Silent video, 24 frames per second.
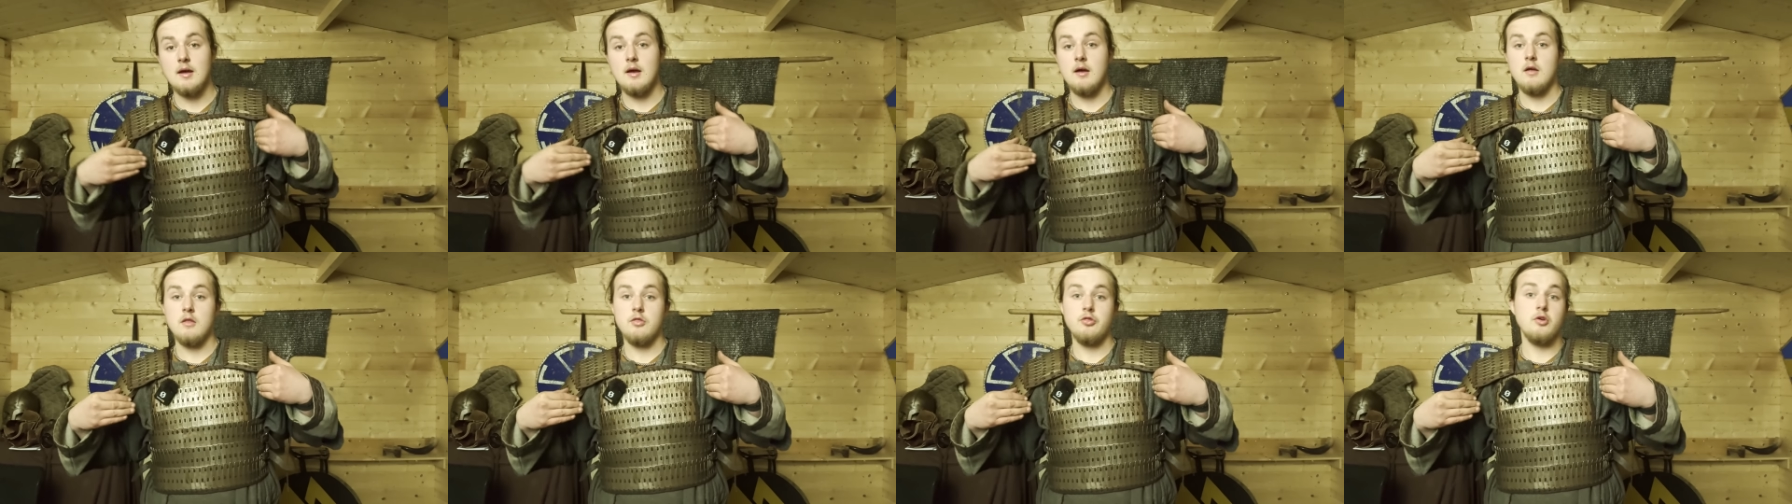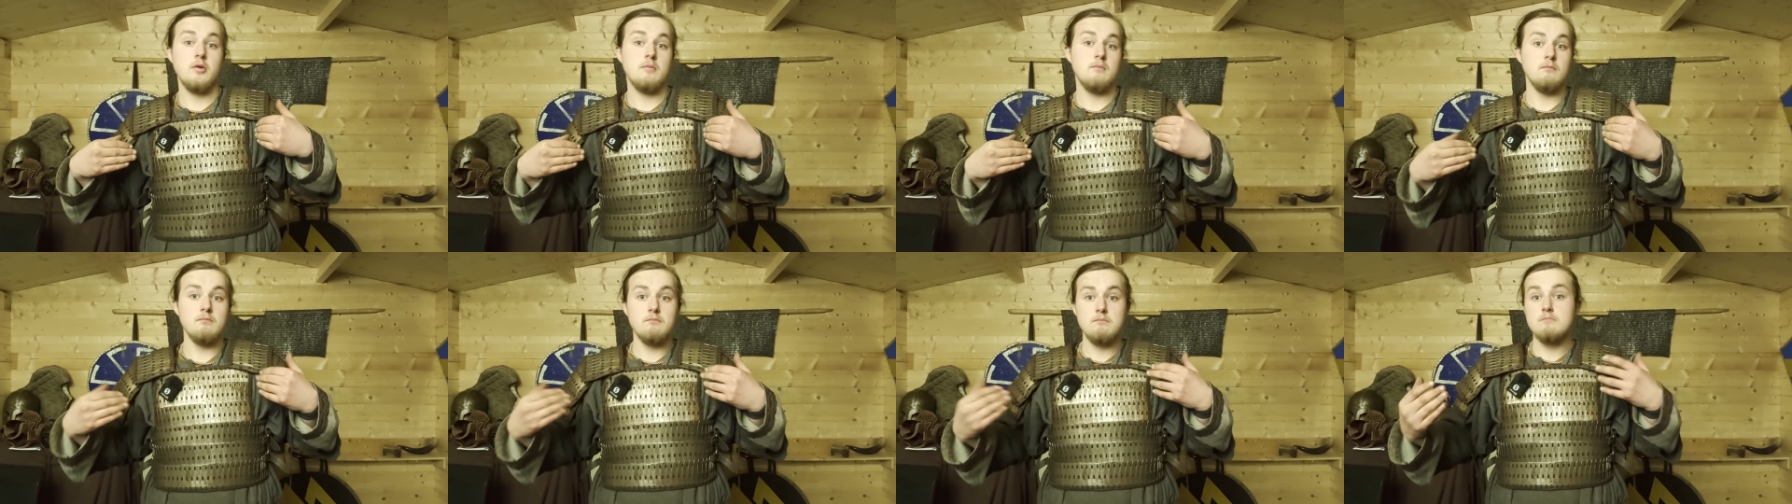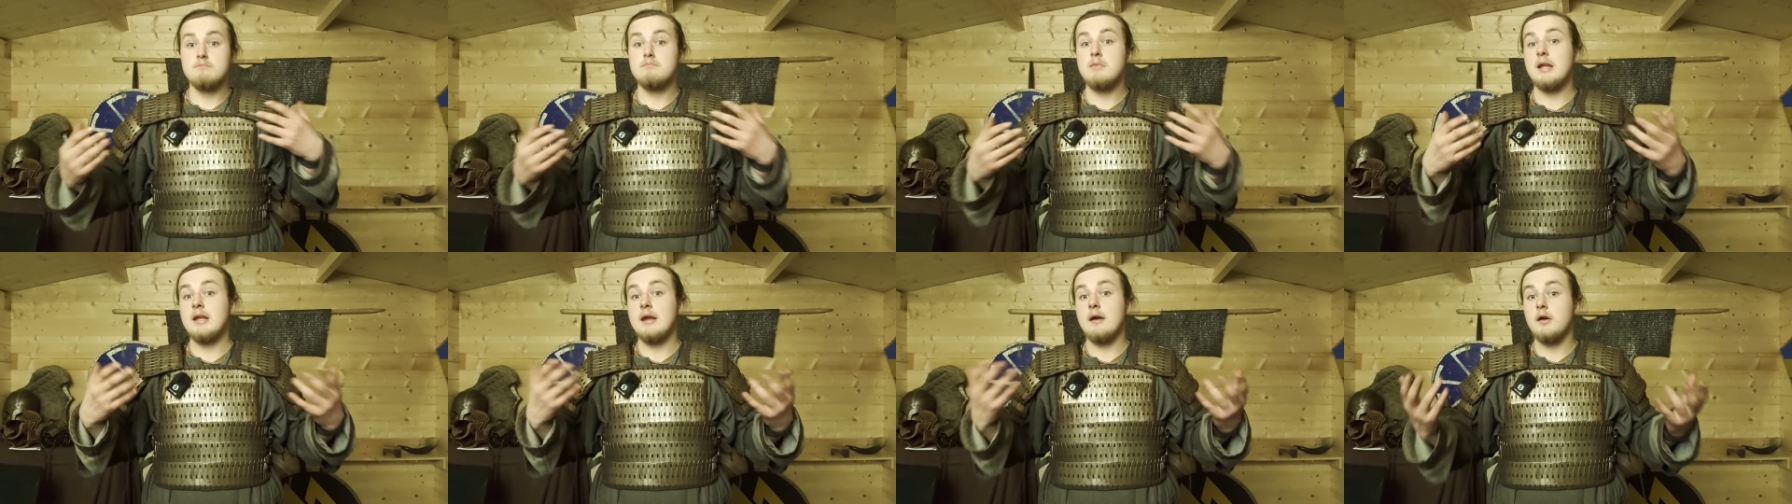the
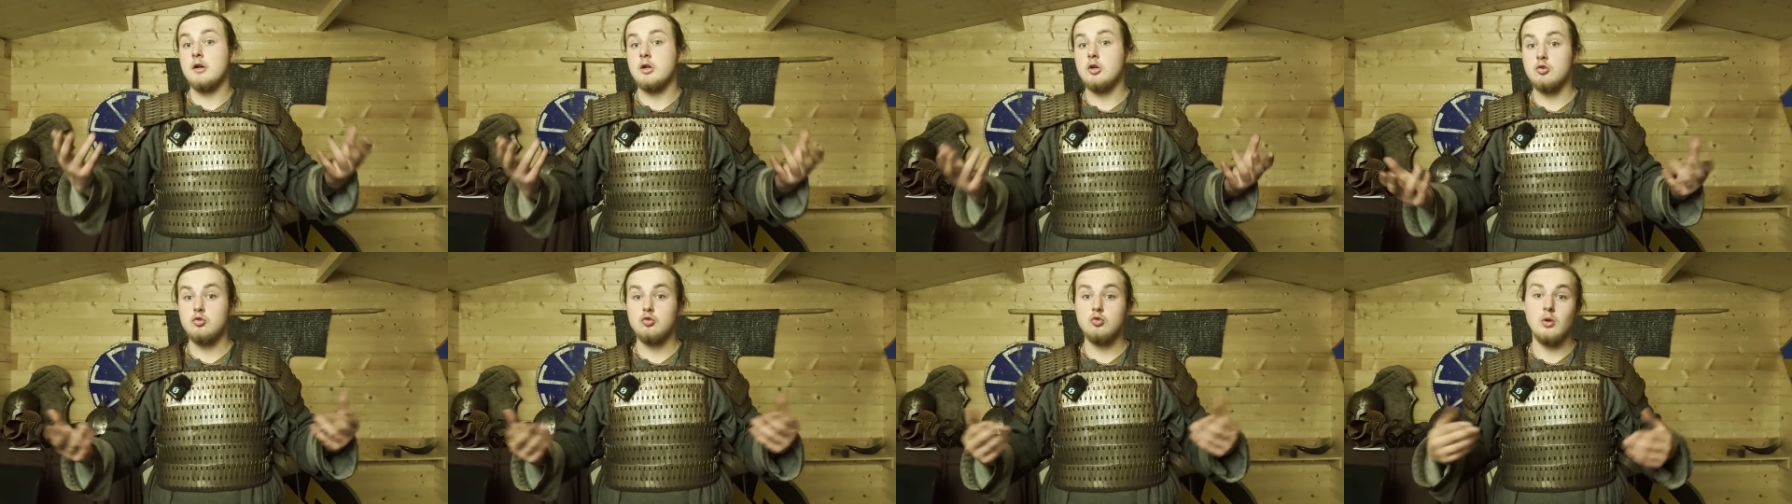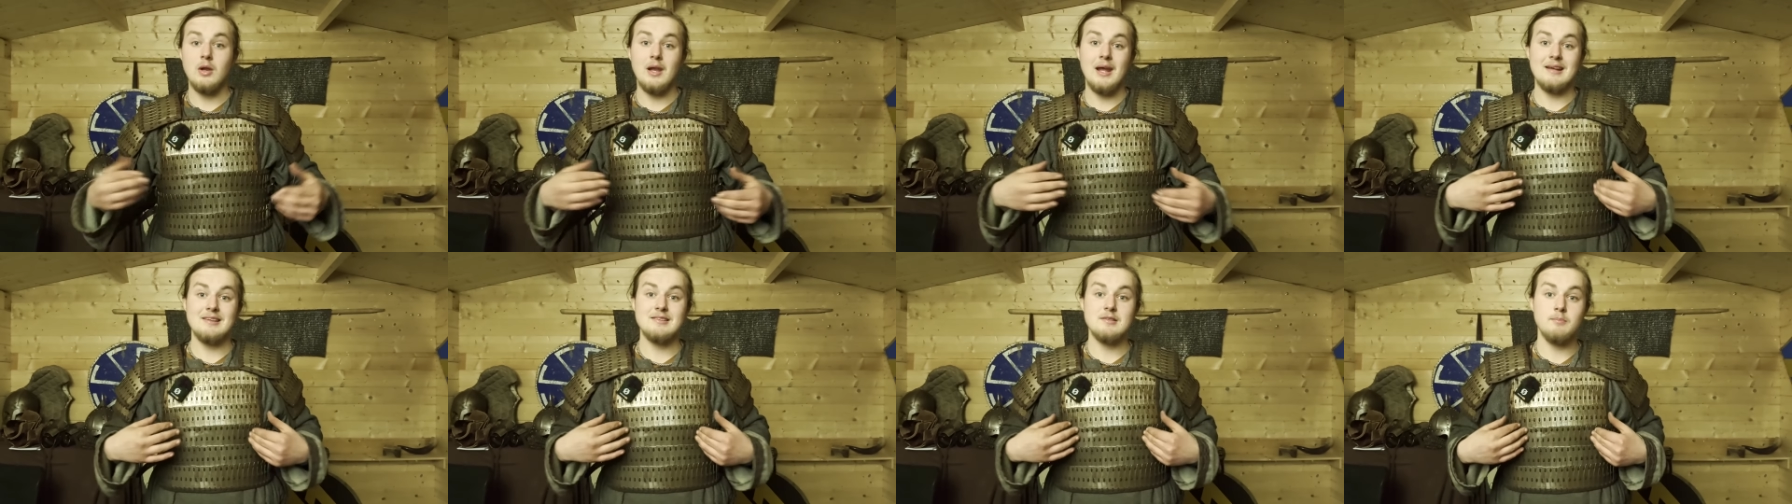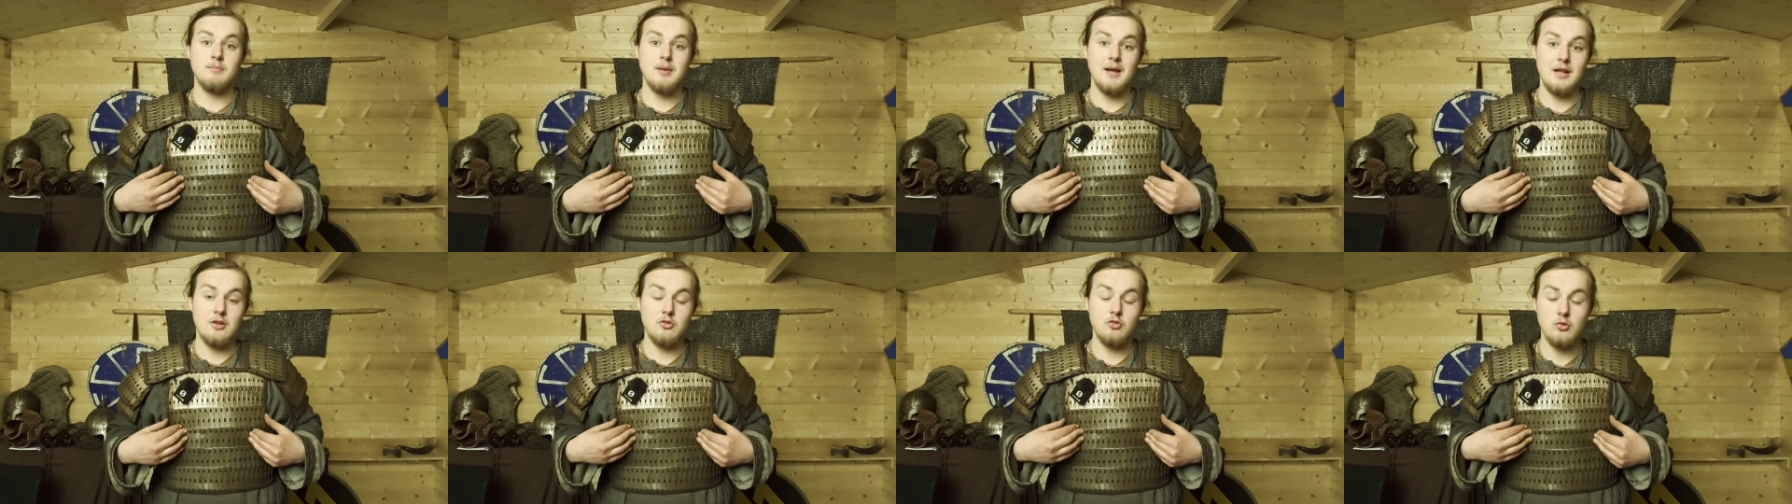material used to lace the
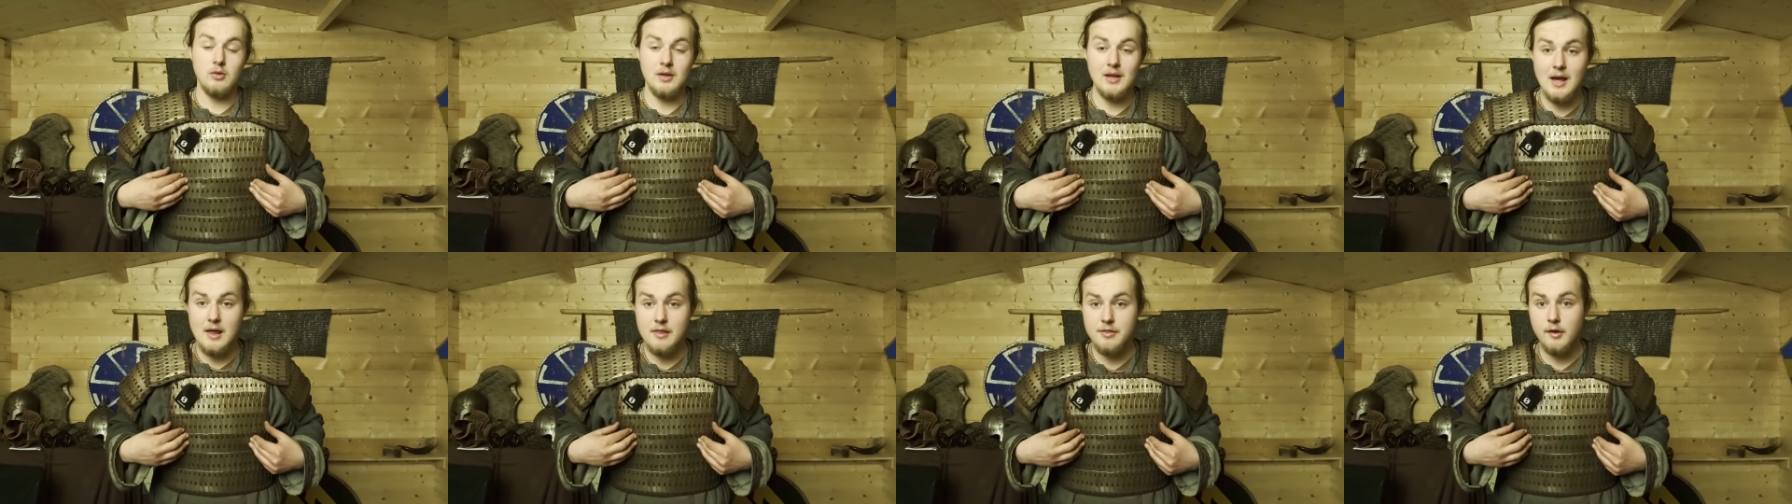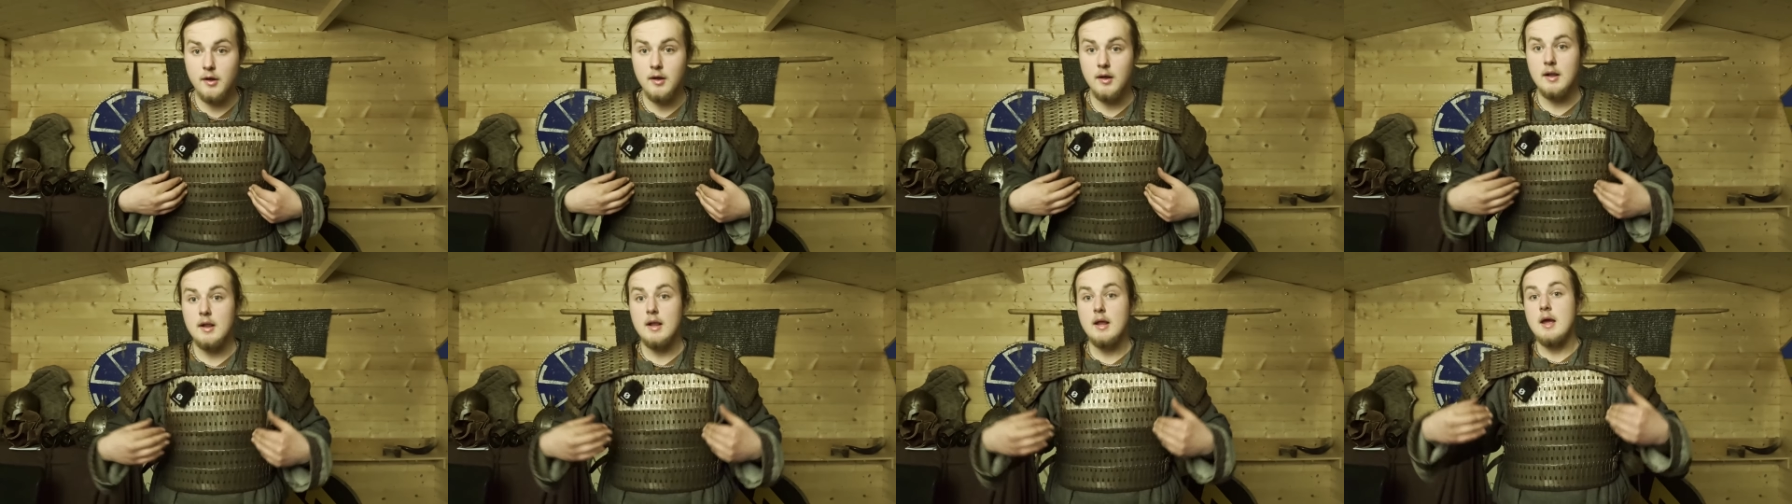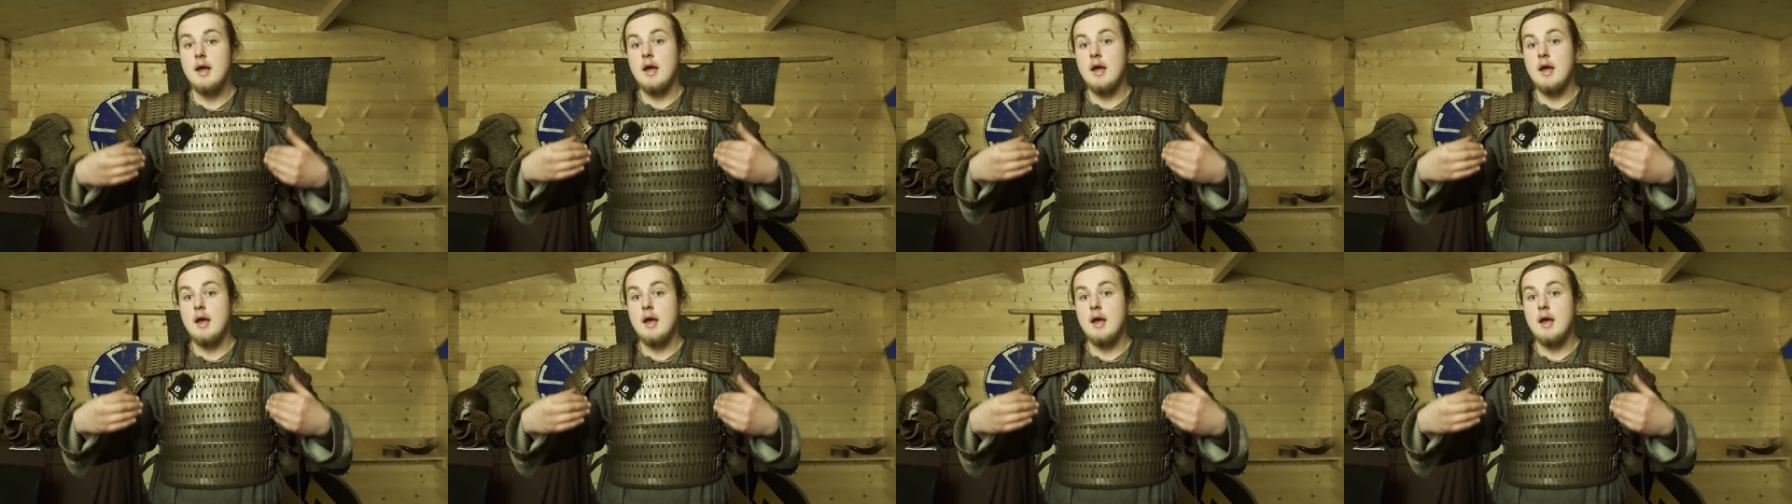plates together,